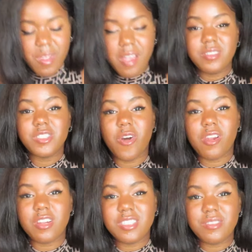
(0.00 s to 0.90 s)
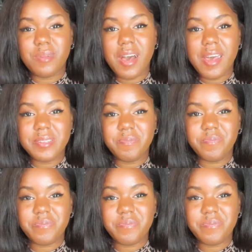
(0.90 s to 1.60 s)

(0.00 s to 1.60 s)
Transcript: If you're gonna leave, bye.